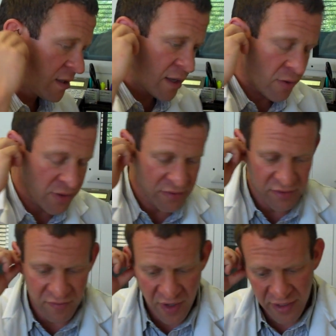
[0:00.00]
Now this
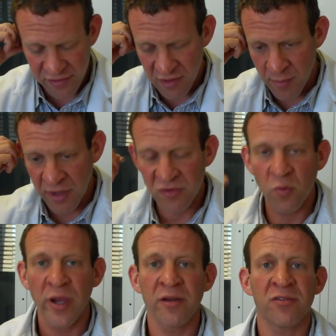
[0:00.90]
device, the best
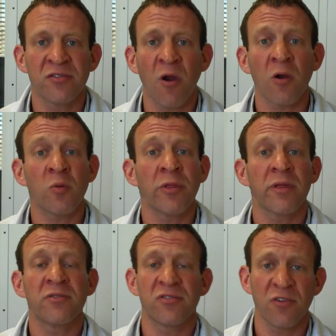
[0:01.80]
way to start with
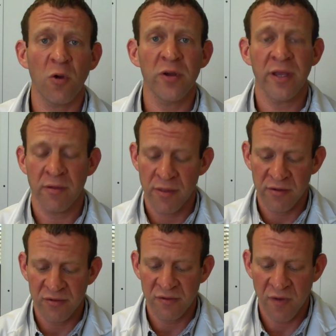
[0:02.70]
inserting
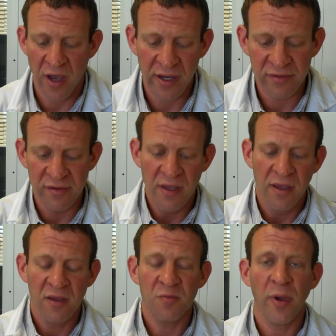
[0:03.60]
this device
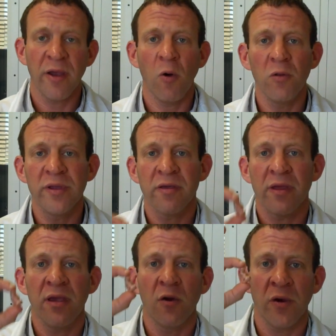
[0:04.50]
is by holding
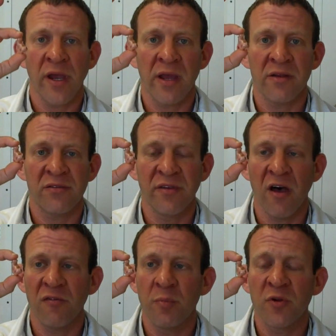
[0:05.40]
the hearing aid
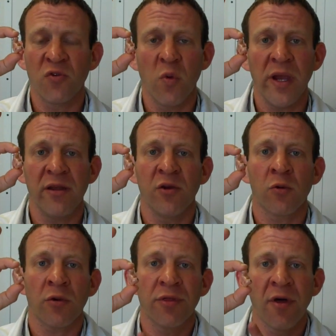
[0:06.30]
itself between
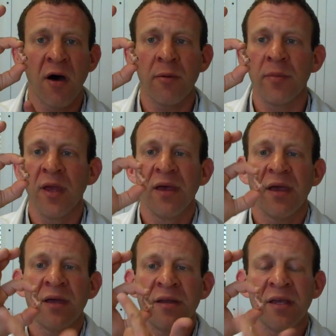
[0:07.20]
your thumb
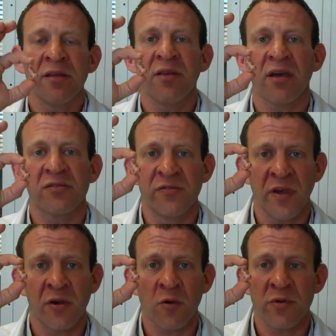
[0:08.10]
and index
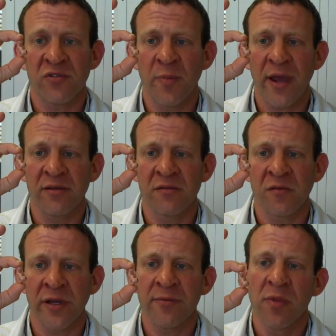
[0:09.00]
finger
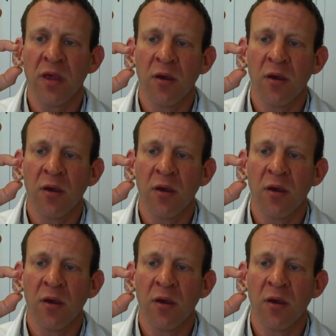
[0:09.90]
respectively,